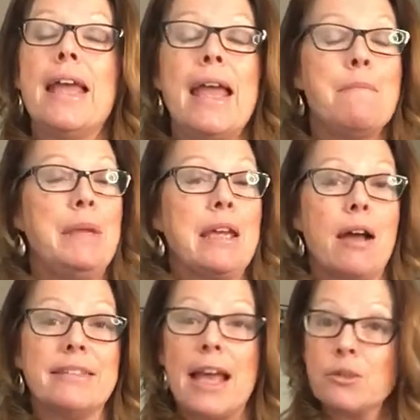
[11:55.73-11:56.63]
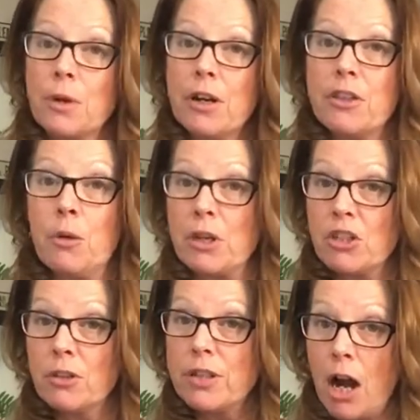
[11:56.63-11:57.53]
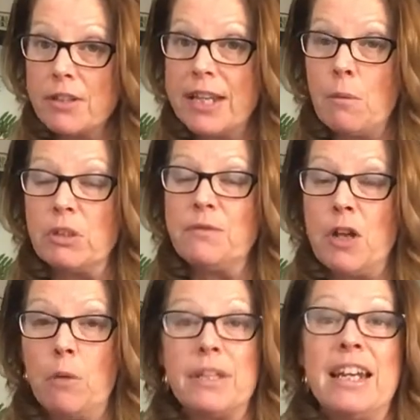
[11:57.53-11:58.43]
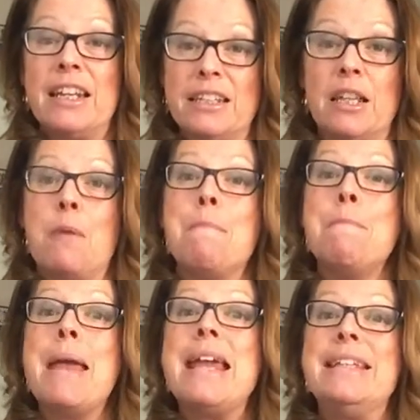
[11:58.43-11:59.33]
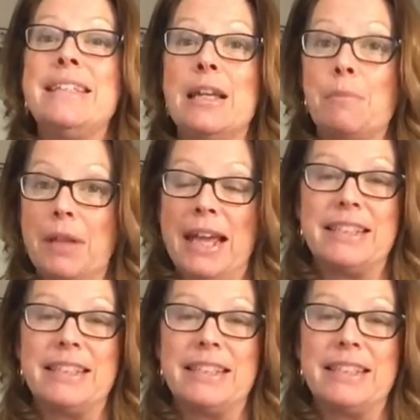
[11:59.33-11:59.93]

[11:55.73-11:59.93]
because that's where the original Tarzan was filmed, and it is an amazing place, and